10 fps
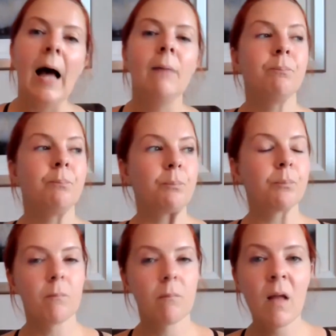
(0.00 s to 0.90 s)

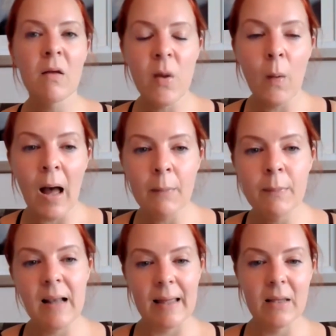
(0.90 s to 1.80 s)
So I
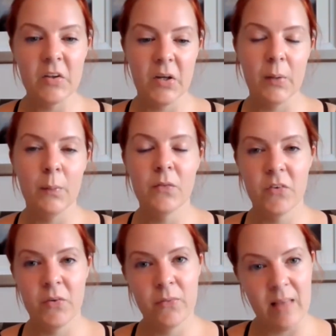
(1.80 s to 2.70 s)
would like you
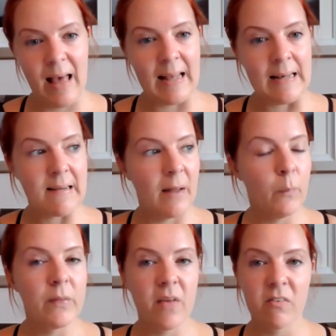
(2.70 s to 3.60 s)
to send, and I
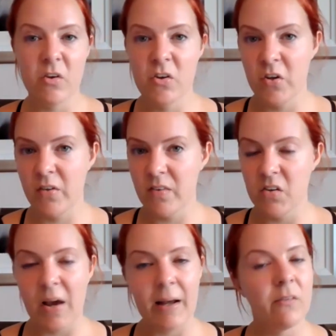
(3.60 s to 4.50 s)
always ask you to do this in
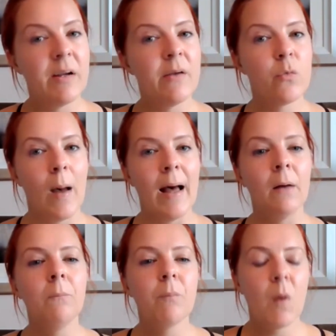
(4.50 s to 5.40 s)
January as
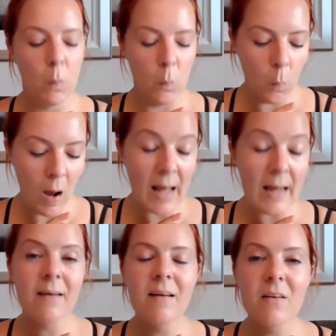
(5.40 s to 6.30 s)
well,
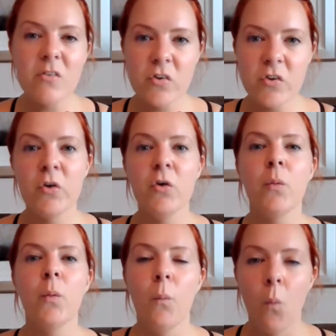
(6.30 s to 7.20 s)

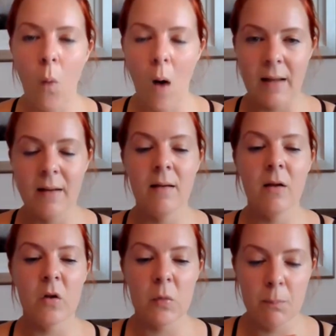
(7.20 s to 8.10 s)

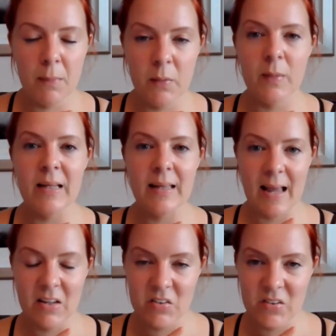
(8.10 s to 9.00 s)
one-to-one
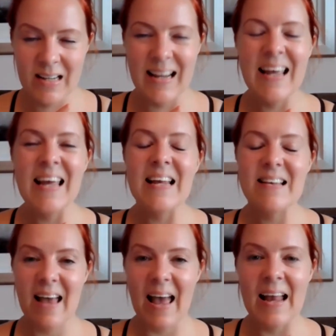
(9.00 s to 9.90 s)
communication
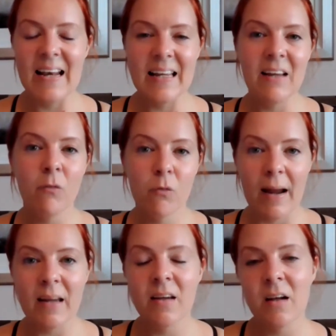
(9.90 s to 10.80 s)
to any
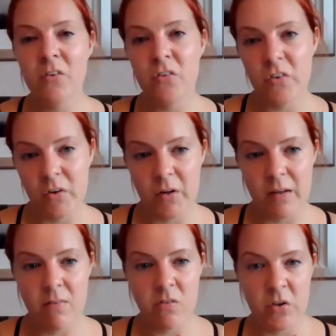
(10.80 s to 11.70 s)
regular
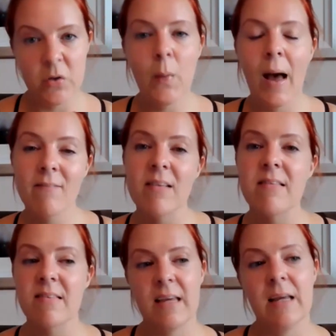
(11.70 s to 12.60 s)
students you
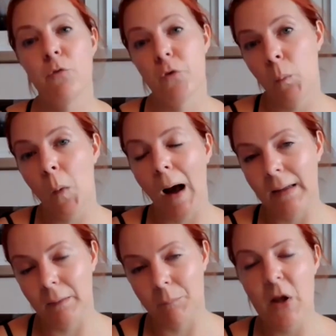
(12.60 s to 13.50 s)
haven't seen for a
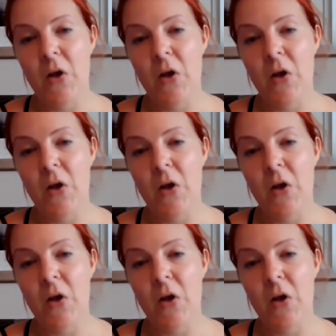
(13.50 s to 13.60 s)
while.